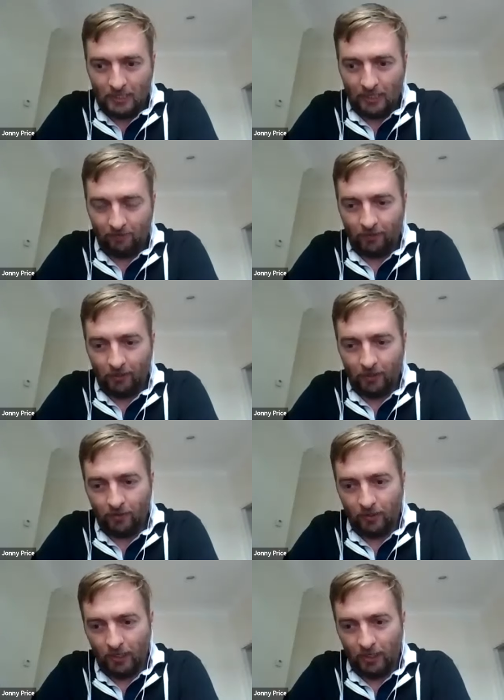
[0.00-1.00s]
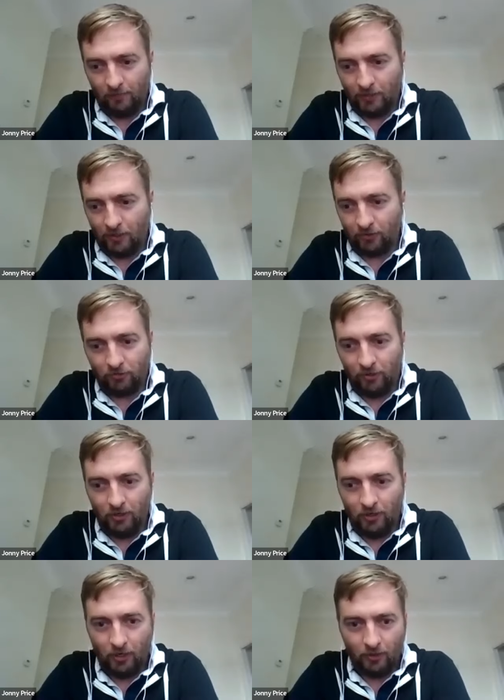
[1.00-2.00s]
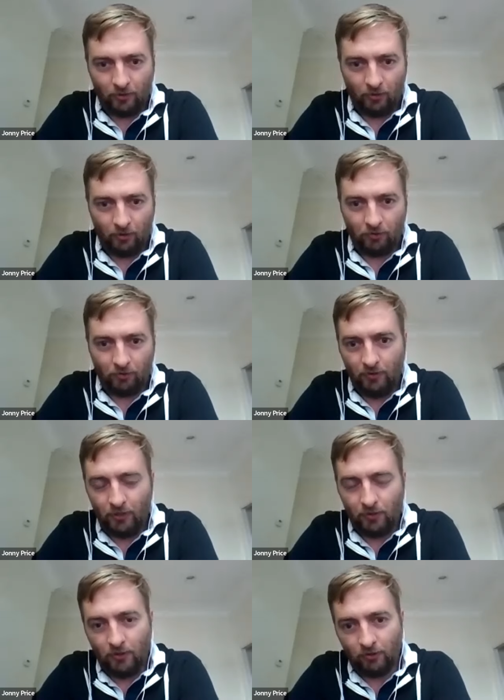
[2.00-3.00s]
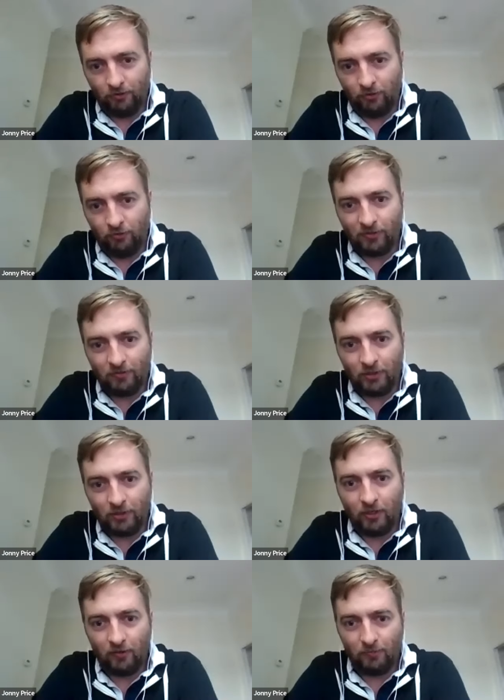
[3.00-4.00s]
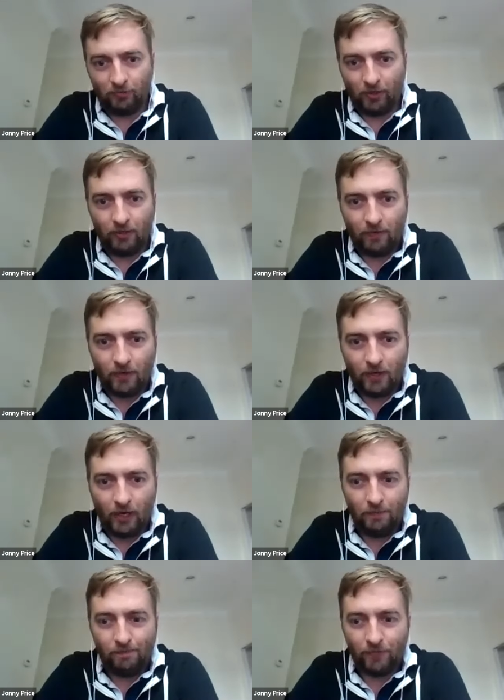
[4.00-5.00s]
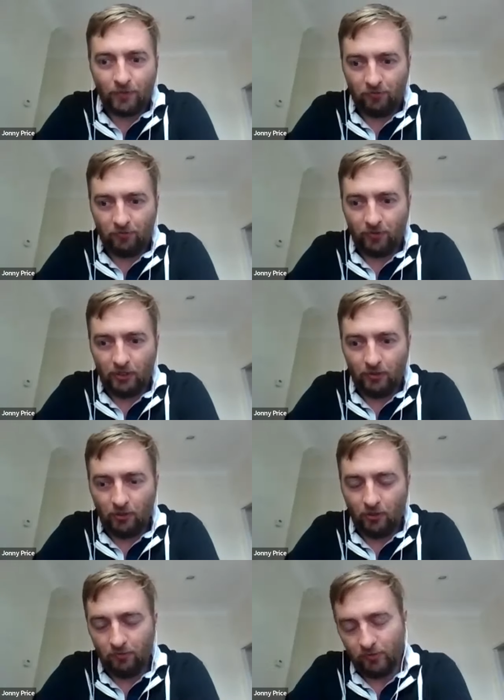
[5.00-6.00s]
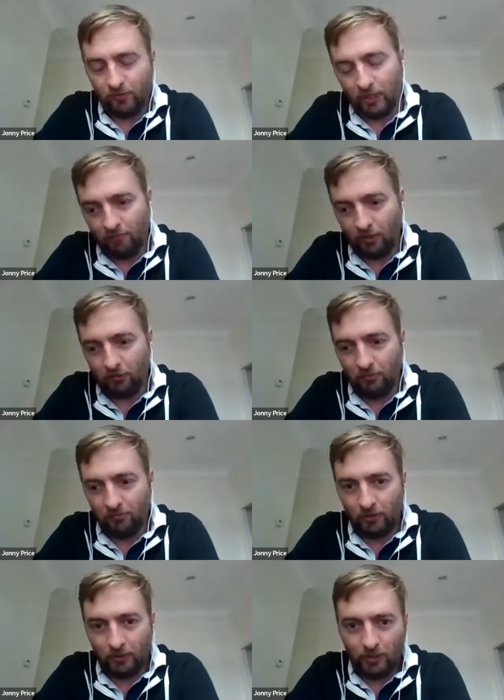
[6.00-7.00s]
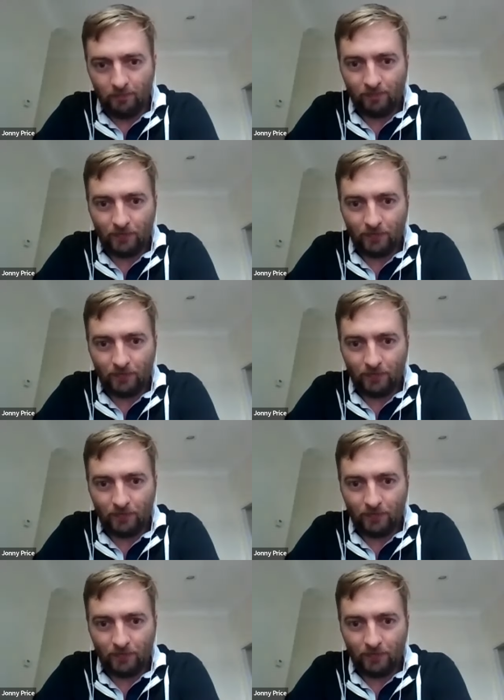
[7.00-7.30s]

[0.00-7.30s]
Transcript: And so um, there's actually no cost. So it, it costs you seven and a half percent um, of fee of uh, investment volume.